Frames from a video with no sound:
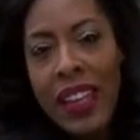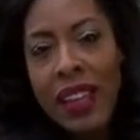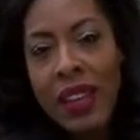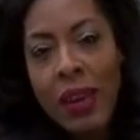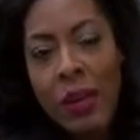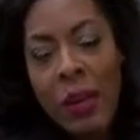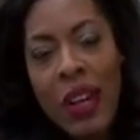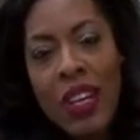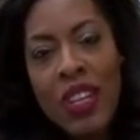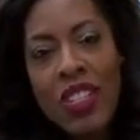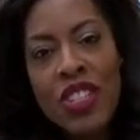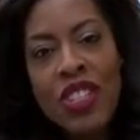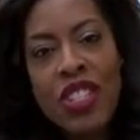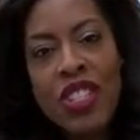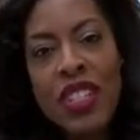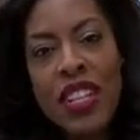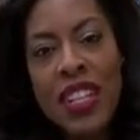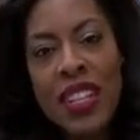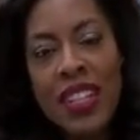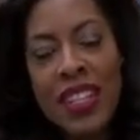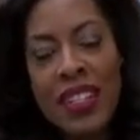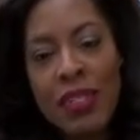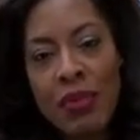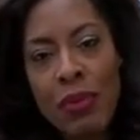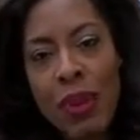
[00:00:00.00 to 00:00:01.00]
The
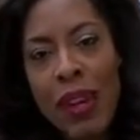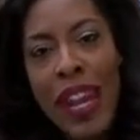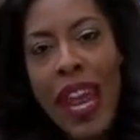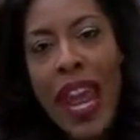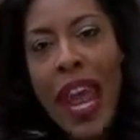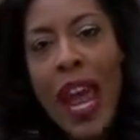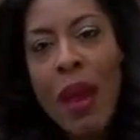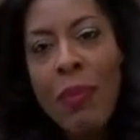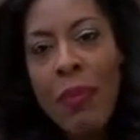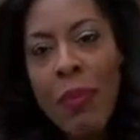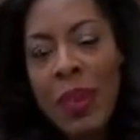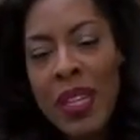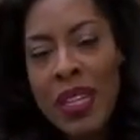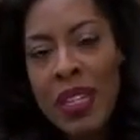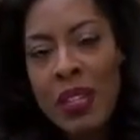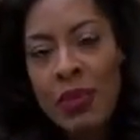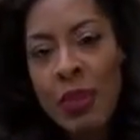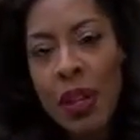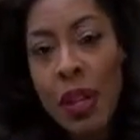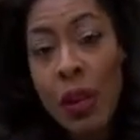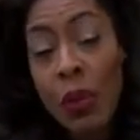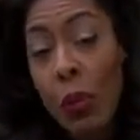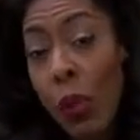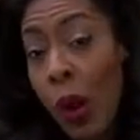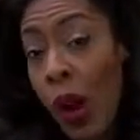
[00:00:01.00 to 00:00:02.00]
question is, what
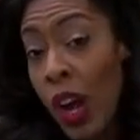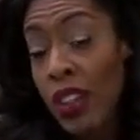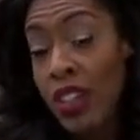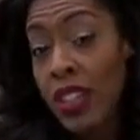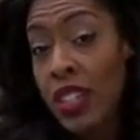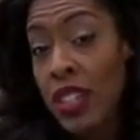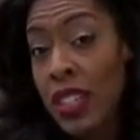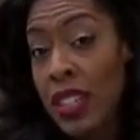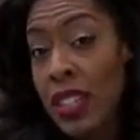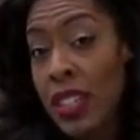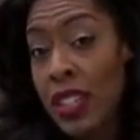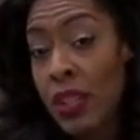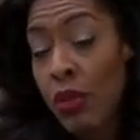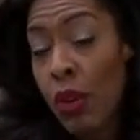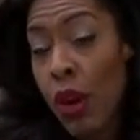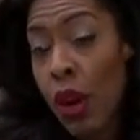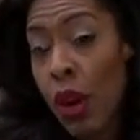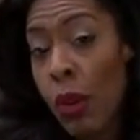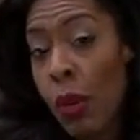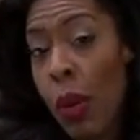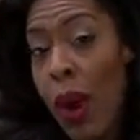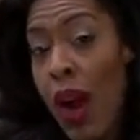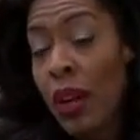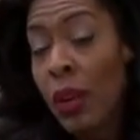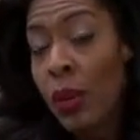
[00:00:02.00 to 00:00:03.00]
happens when it washes into
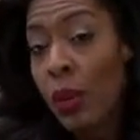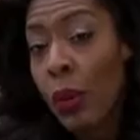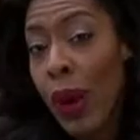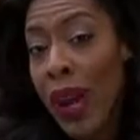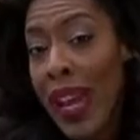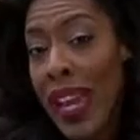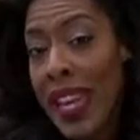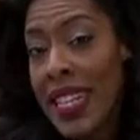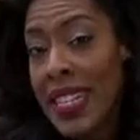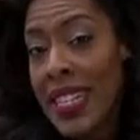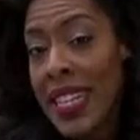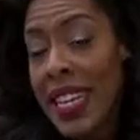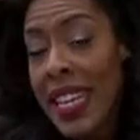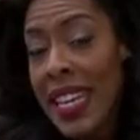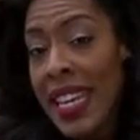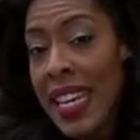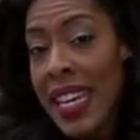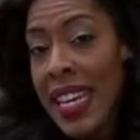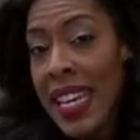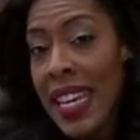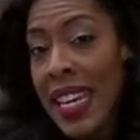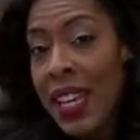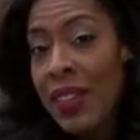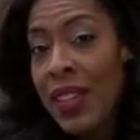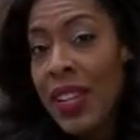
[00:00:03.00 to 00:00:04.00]
our waterways,
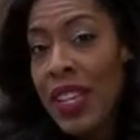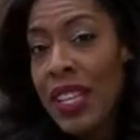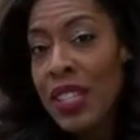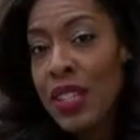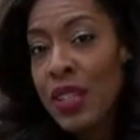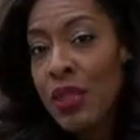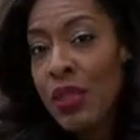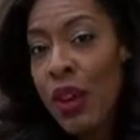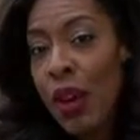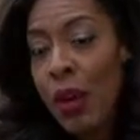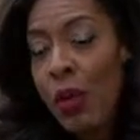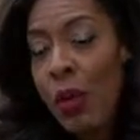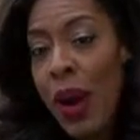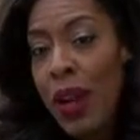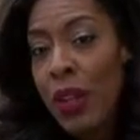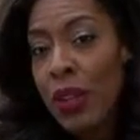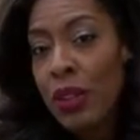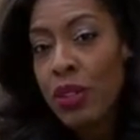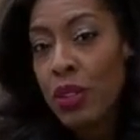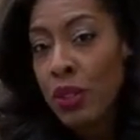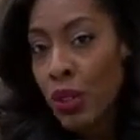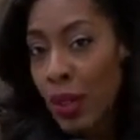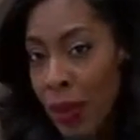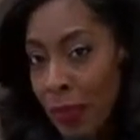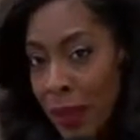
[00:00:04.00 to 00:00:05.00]
even into our
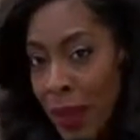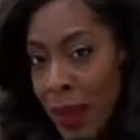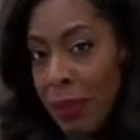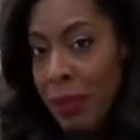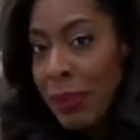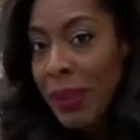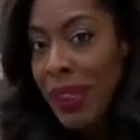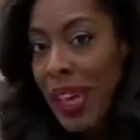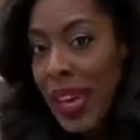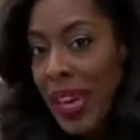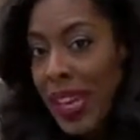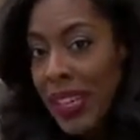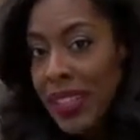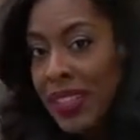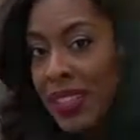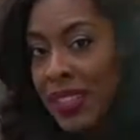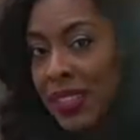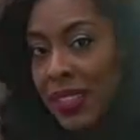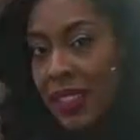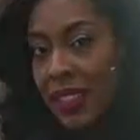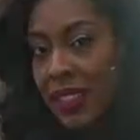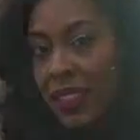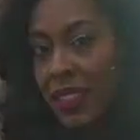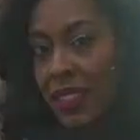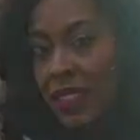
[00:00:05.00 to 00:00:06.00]
water treatment plant?